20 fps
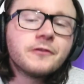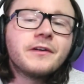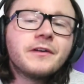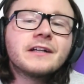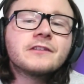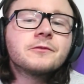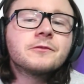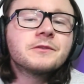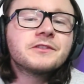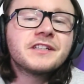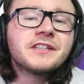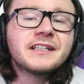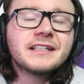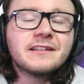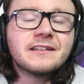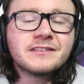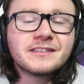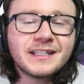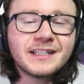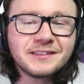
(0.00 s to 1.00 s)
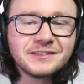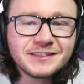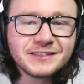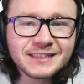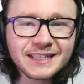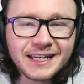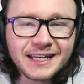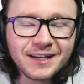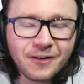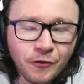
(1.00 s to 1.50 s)
Thanks so much for checking out the channel
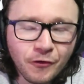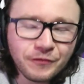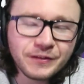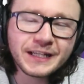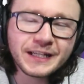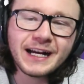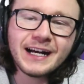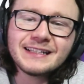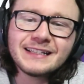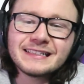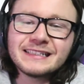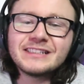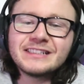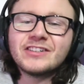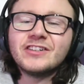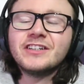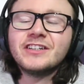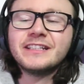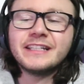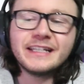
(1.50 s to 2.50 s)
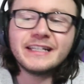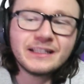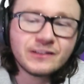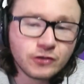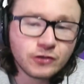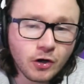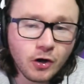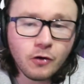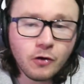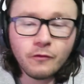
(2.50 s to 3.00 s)
today. Hopefully, guys enjoyed it.
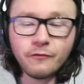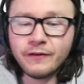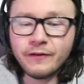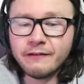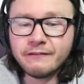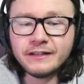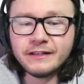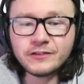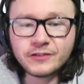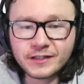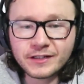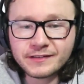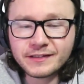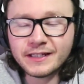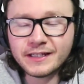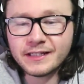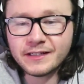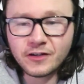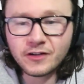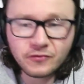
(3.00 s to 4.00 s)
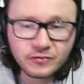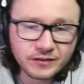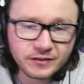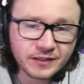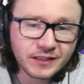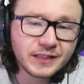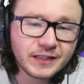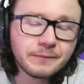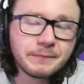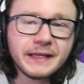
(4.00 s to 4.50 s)
So, very interesting.
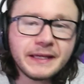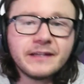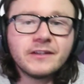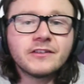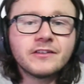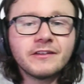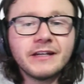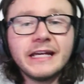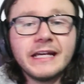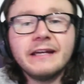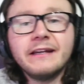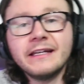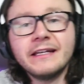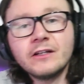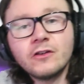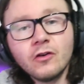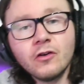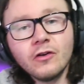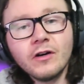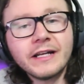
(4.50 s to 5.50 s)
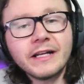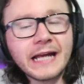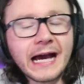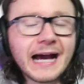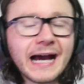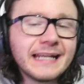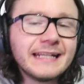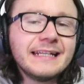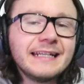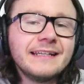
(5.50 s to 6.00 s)
Obviously, the Bakers are here in court and
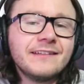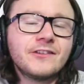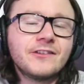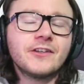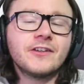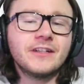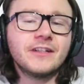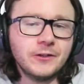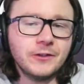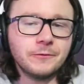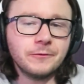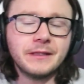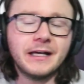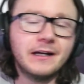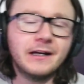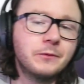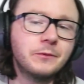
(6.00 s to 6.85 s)
Andy's turning up now.